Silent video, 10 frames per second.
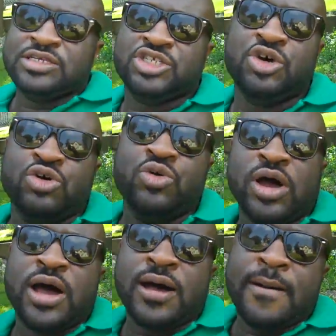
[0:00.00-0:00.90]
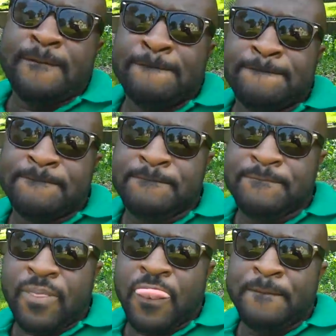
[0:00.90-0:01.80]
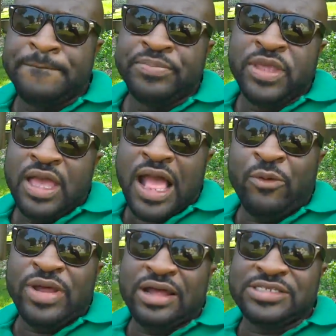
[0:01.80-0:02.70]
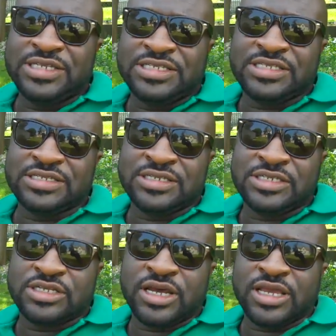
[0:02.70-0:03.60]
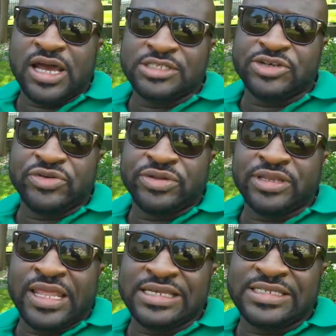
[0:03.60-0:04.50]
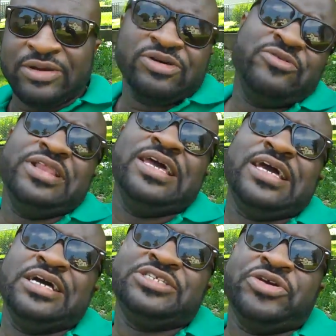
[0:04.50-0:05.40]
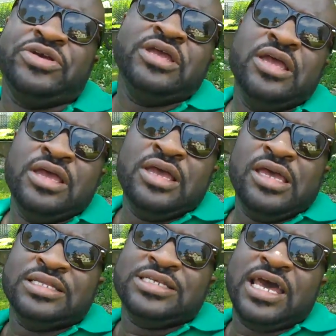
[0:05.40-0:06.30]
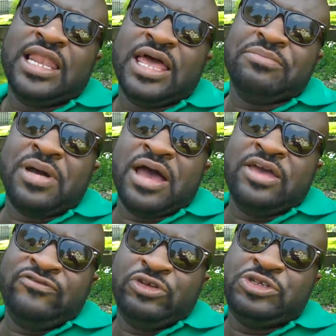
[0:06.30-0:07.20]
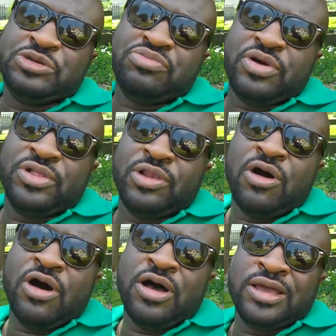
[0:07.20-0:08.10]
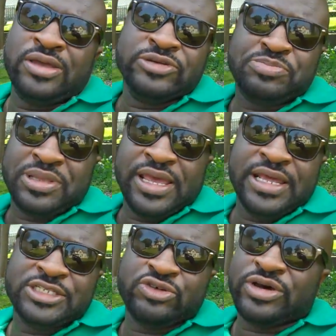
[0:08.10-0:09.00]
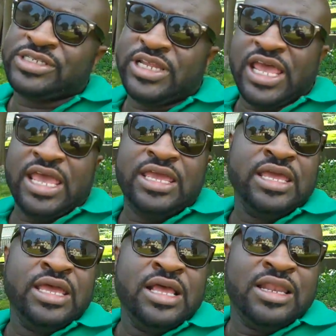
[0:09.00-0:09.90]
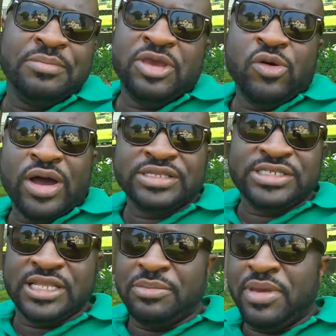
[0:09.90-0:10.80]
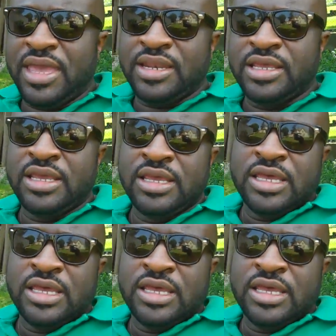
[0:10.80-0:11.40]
So, I went out to this concert last night. Wasn't really a concert. It's kind of like my future brother-in-law. He was playing, so I said, hey, let me go out and check the band.